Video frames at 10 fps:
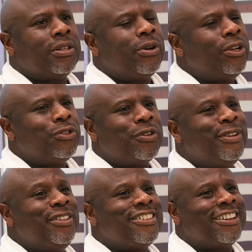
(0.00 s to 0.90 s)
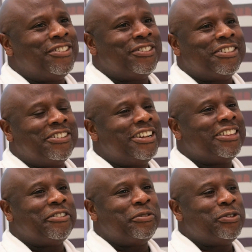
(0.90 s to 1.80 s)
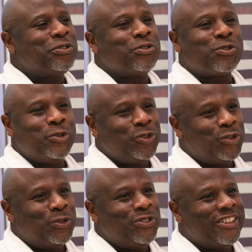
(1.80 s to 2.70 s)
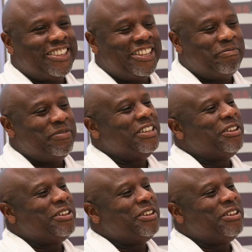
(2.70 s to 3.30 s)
There were a lot of lizards on the ground, and we used to throw stones at them.